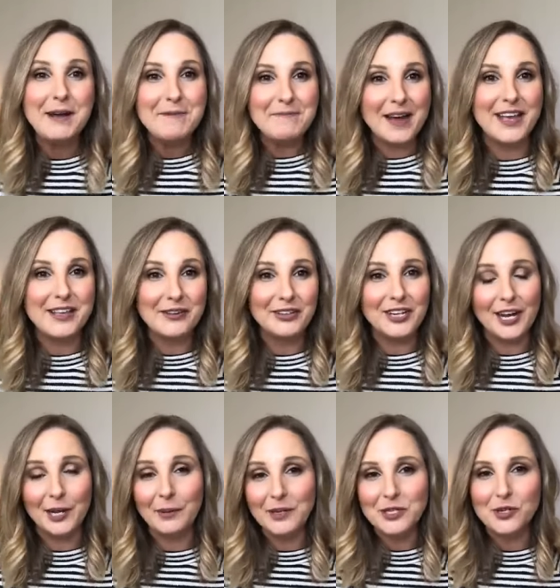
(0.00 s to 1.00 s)
But you could
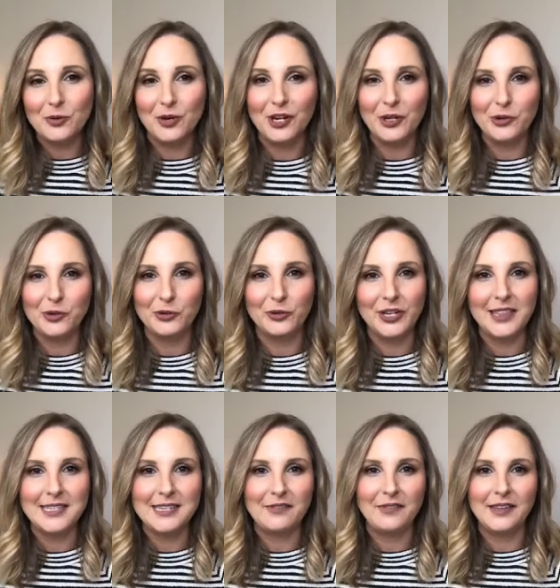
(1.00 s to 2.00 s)
talk about storing your jewelry and
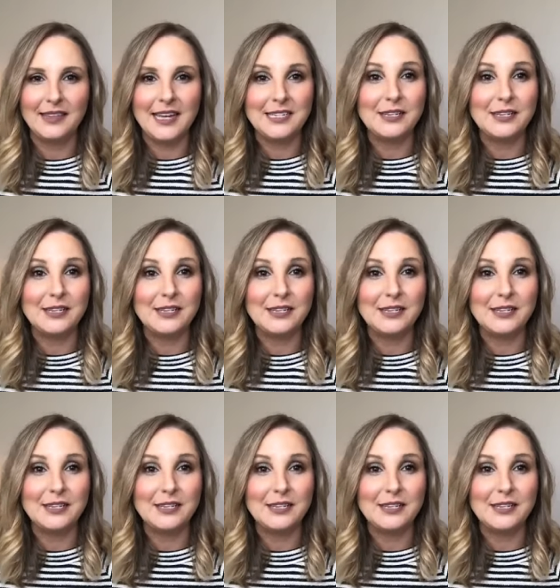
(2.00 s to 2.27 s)
stuff like that.